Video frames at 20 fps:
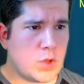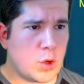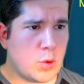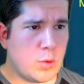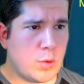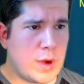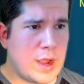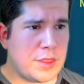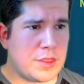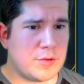
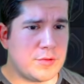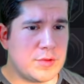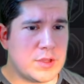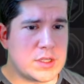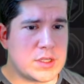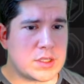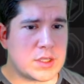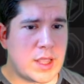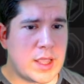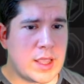Wrath of the
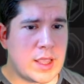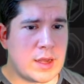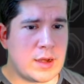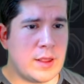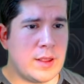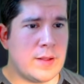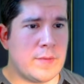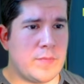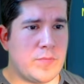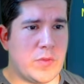Slain,
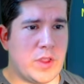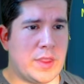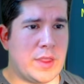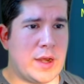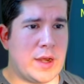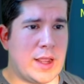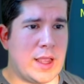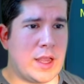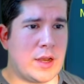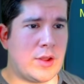and then
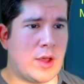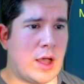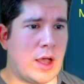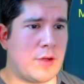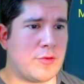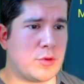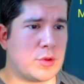end off